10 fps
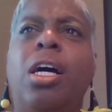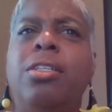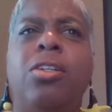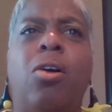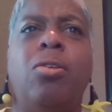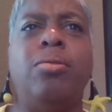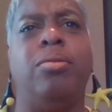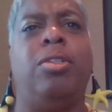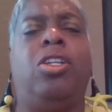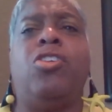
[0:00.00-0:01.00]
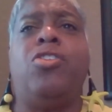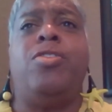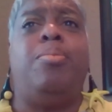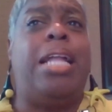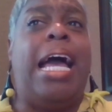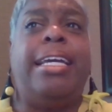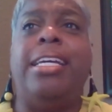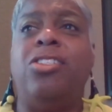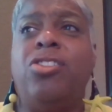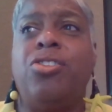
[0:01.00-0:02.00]
you know, learn Black
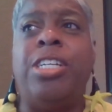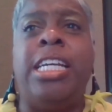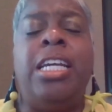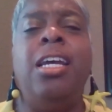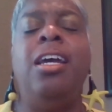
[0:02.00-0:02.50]
history,